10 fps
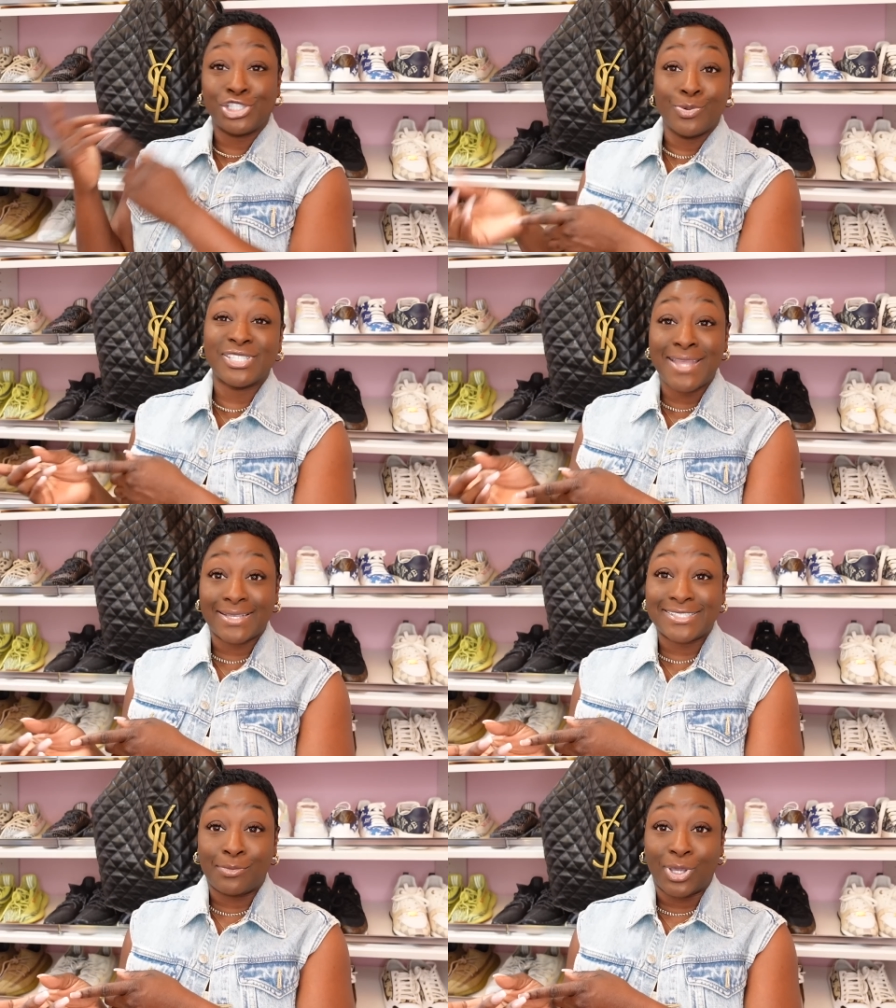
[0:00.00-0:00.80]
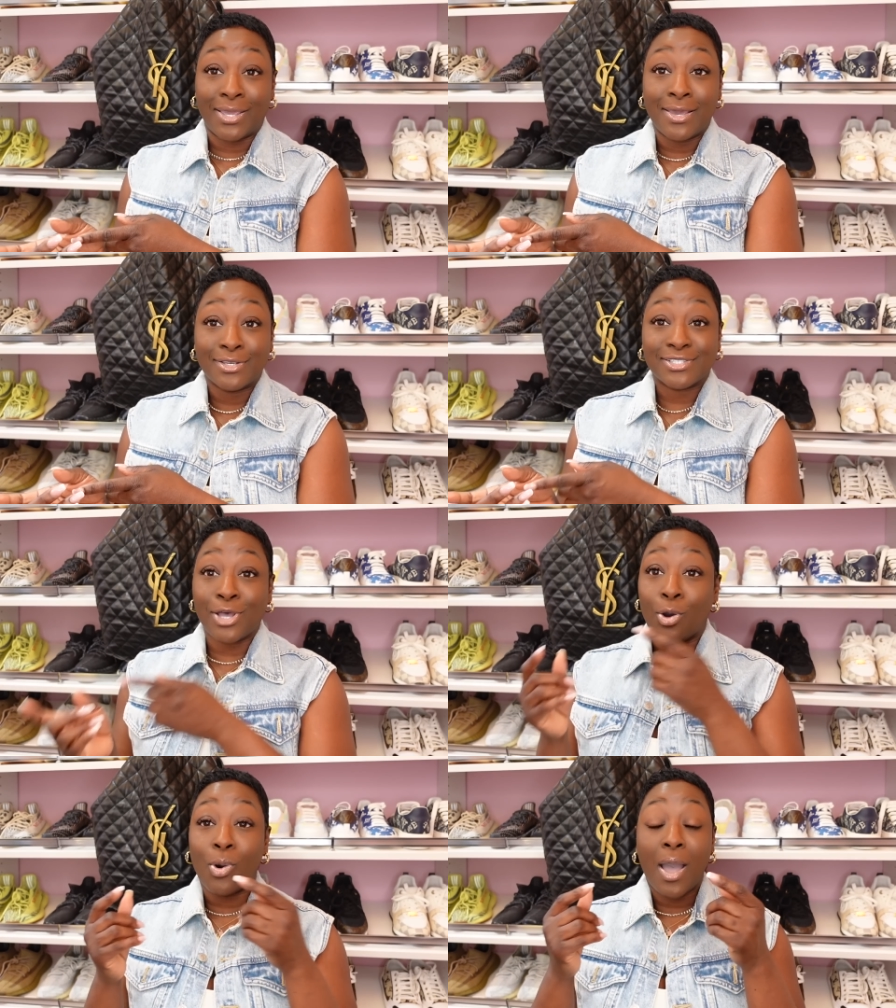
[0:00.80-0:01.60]
she was next to me.
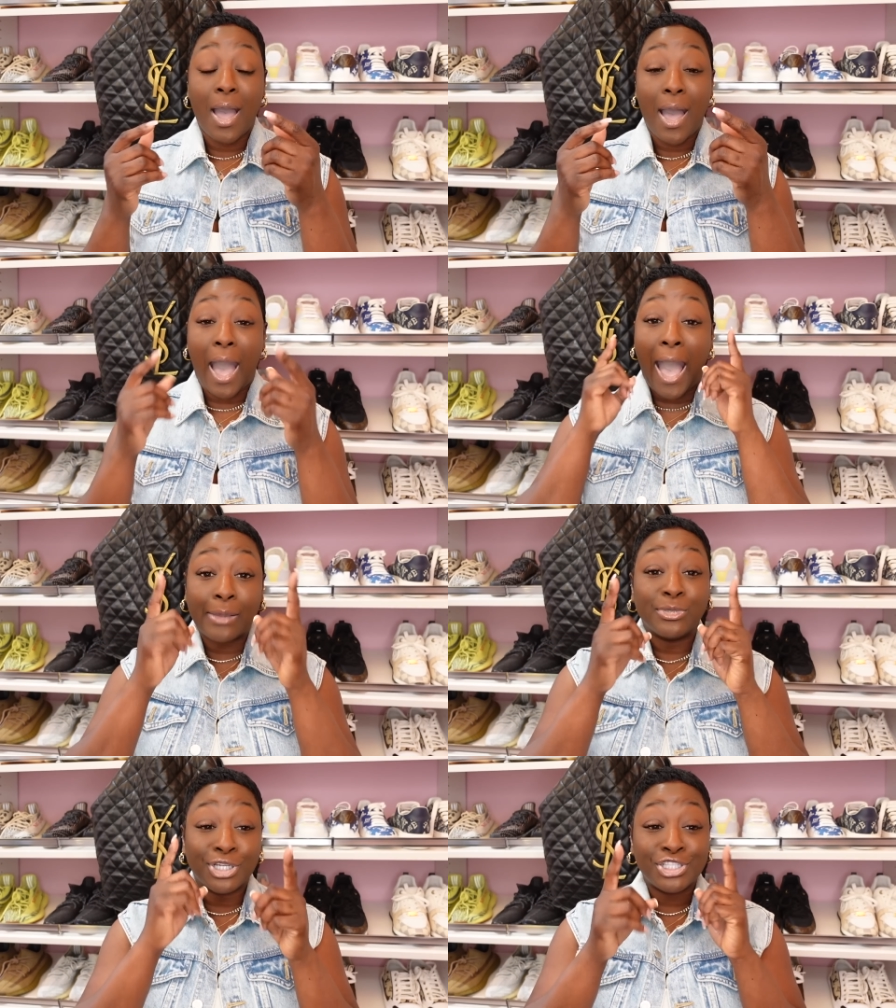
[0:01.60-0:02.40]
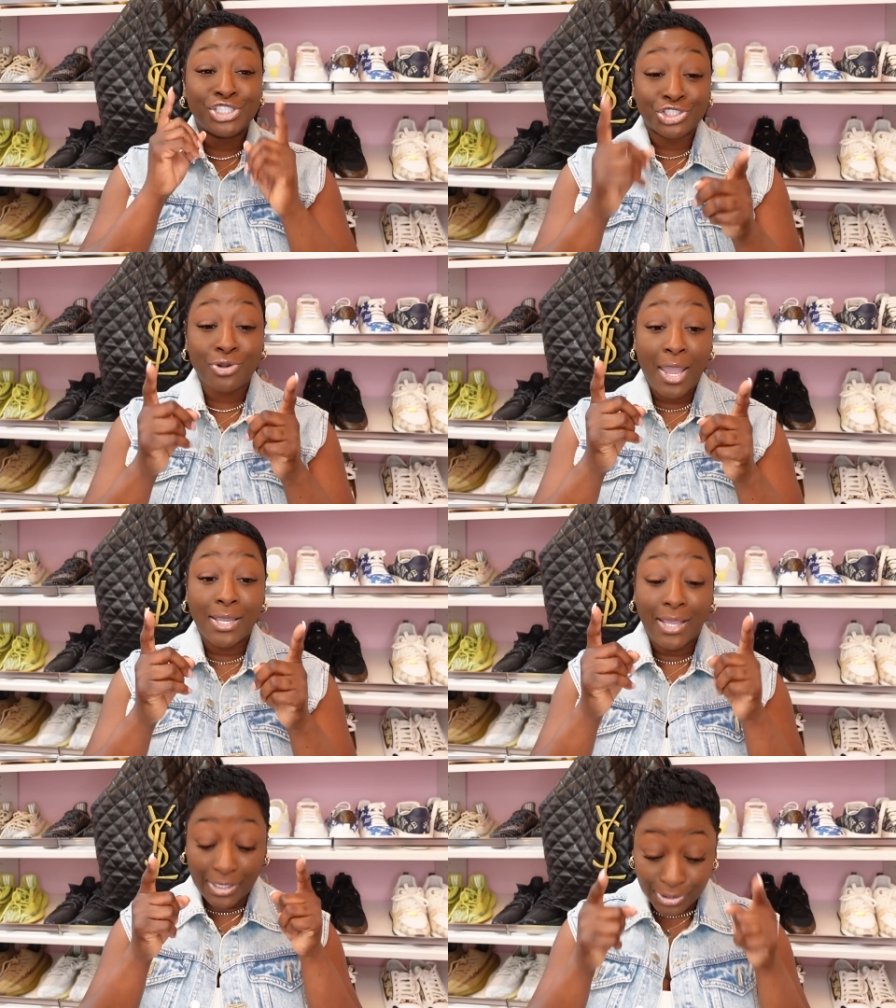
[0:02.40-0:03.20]
So I'm looking
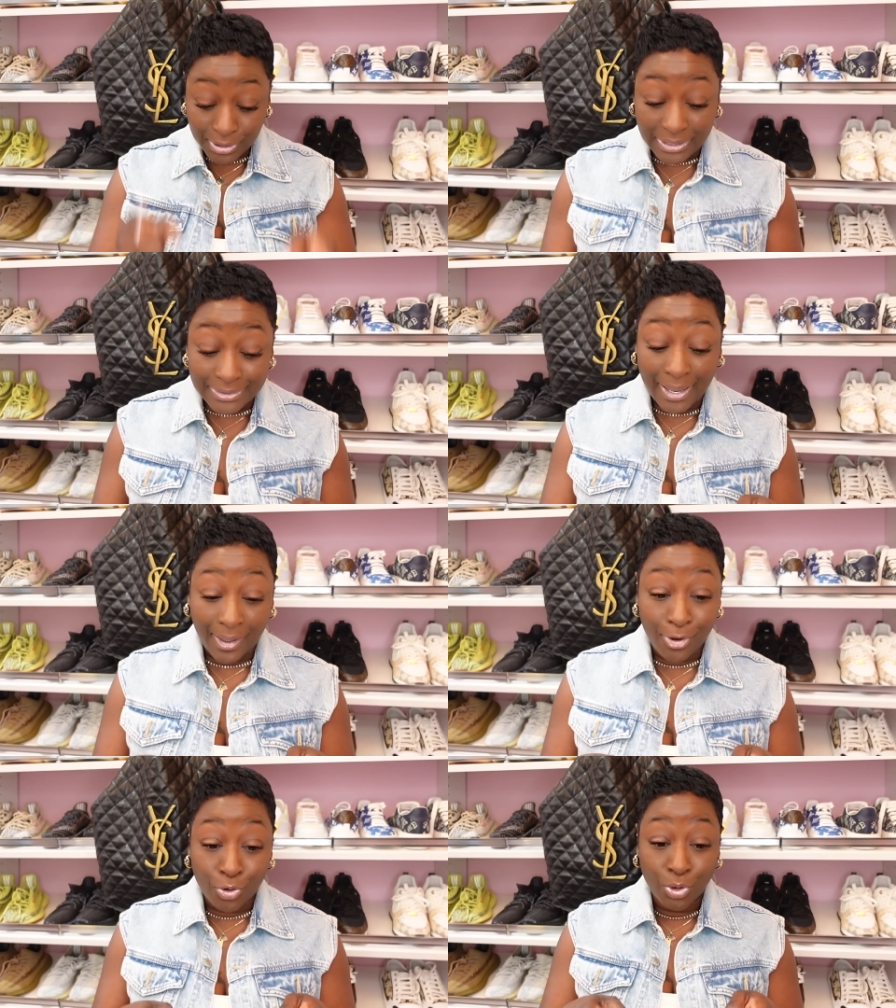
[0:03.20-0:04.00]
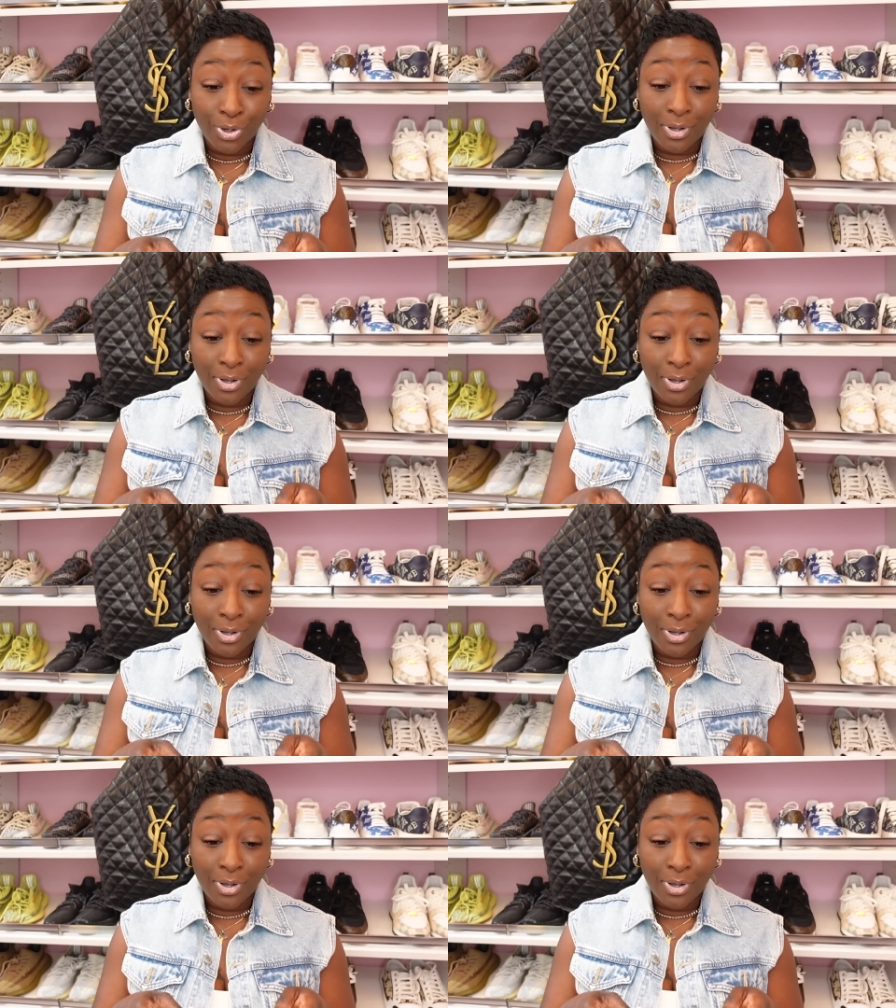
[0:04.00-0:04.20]
straight and looking down,